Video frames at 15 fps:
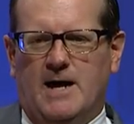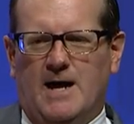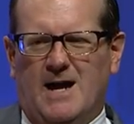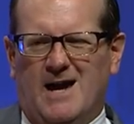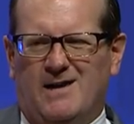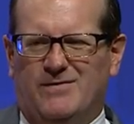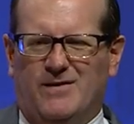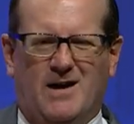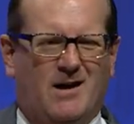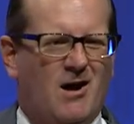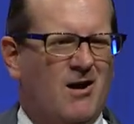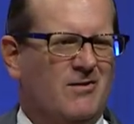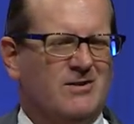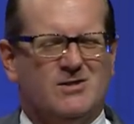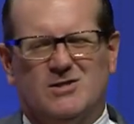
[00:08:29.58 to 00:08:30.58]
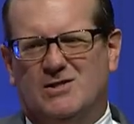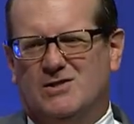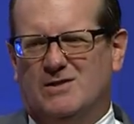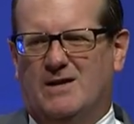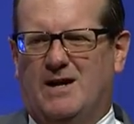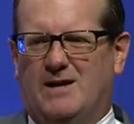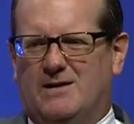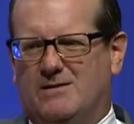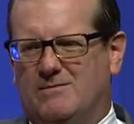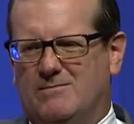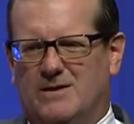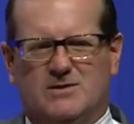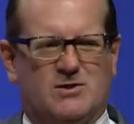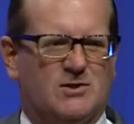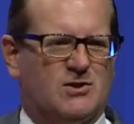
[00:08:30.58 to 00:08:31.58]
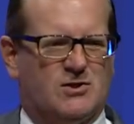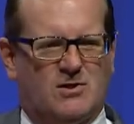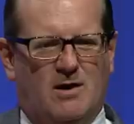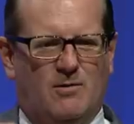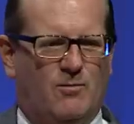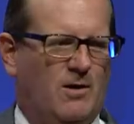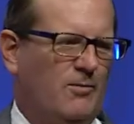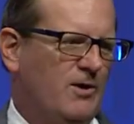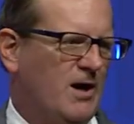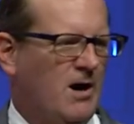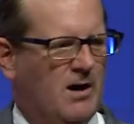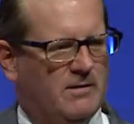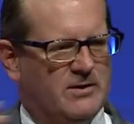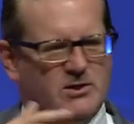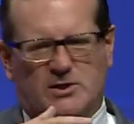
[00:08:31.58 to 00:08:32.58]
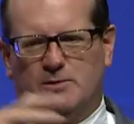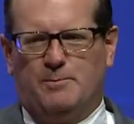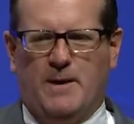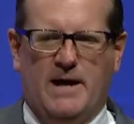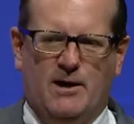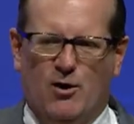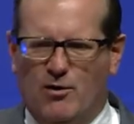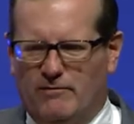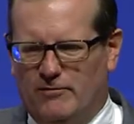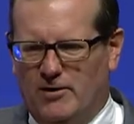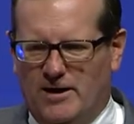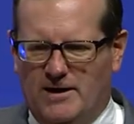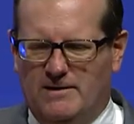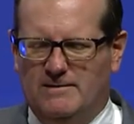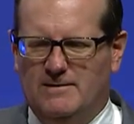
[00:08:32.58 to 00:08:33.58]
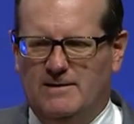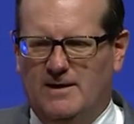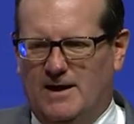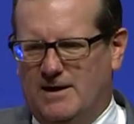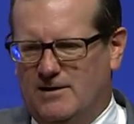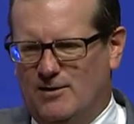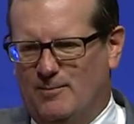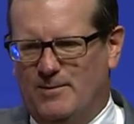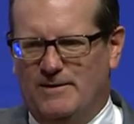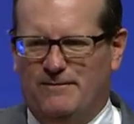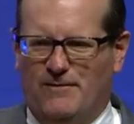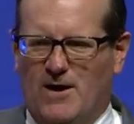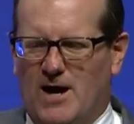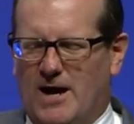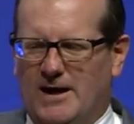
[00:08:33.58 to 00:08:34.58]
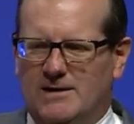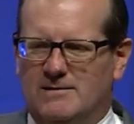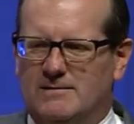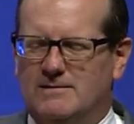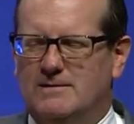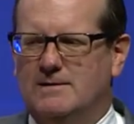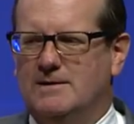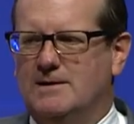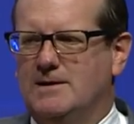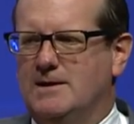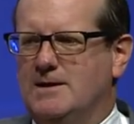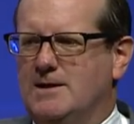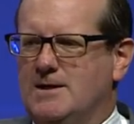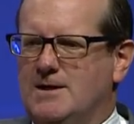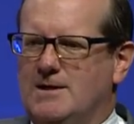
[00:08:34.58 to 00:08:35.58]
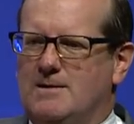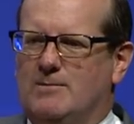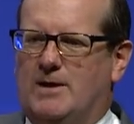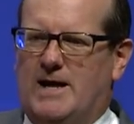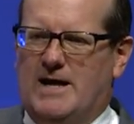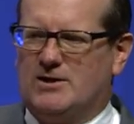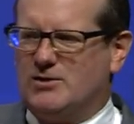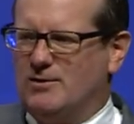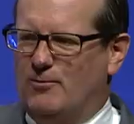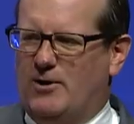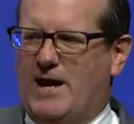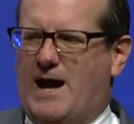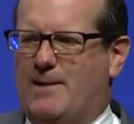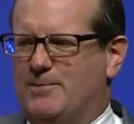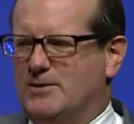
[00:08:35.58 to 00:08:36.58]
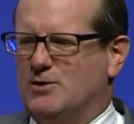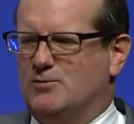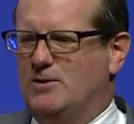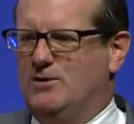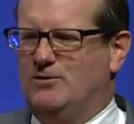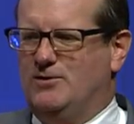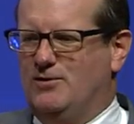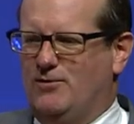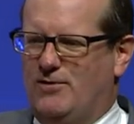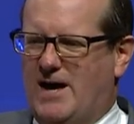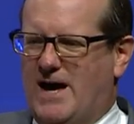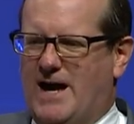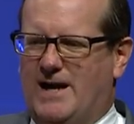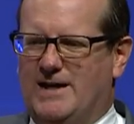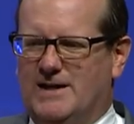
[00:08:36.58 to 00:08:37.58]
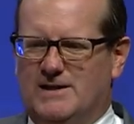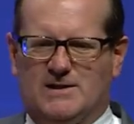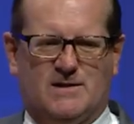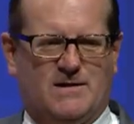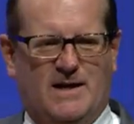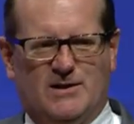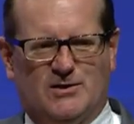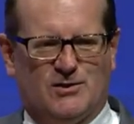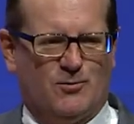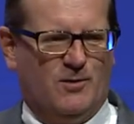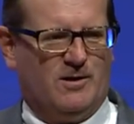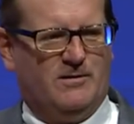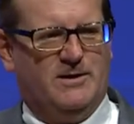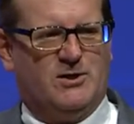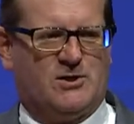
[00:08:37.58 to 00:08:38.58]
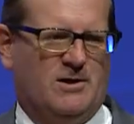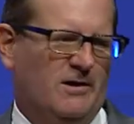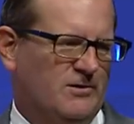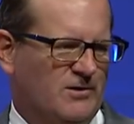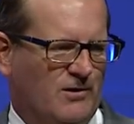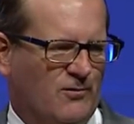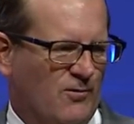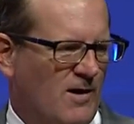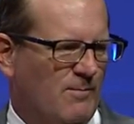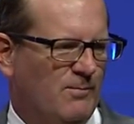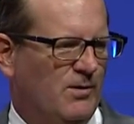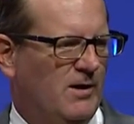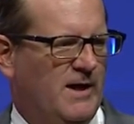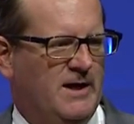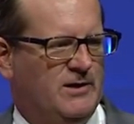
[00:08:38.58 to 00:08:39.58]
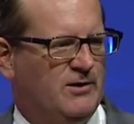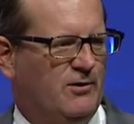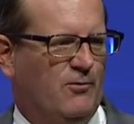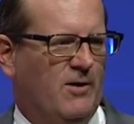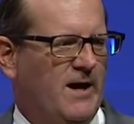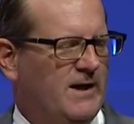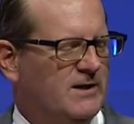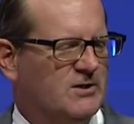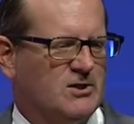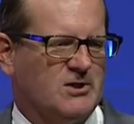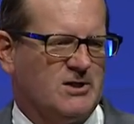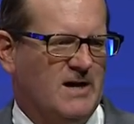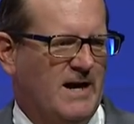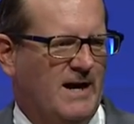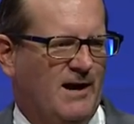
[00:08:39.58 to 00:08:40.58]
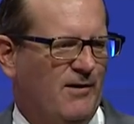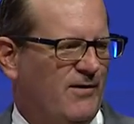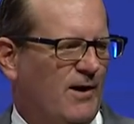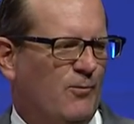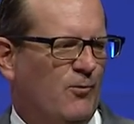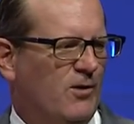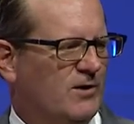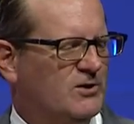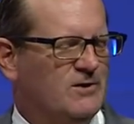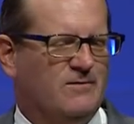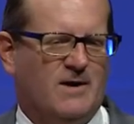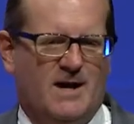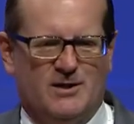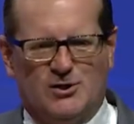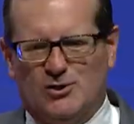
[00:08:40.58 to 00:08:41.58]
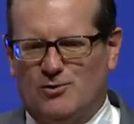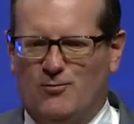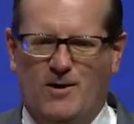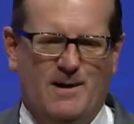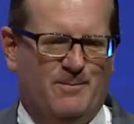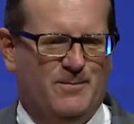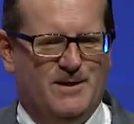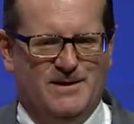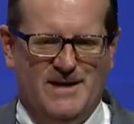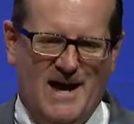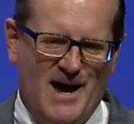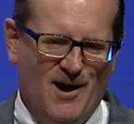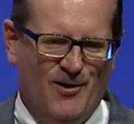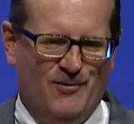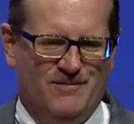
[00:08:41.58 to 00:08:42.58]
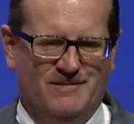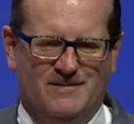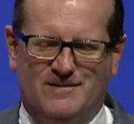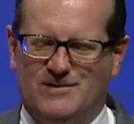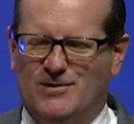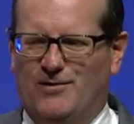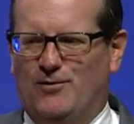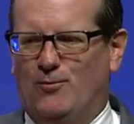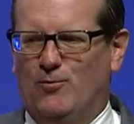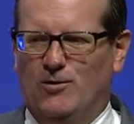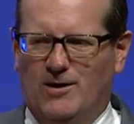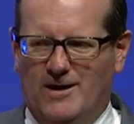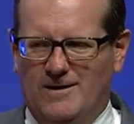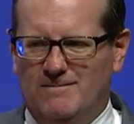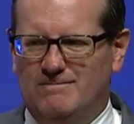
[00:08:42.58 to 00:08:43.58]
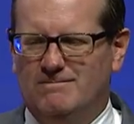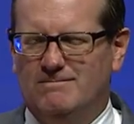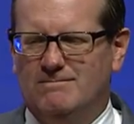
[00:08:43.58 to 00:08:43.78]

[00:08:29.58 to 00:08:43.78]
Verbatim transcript: I, I, think, oh, let's just like, let's just start where we are. Let's just paint over it and it'll be fine. But actually what happens when you do that is things quickly start to crumble and degrade. It's just not how that works. You've got to scrape it down to the wood.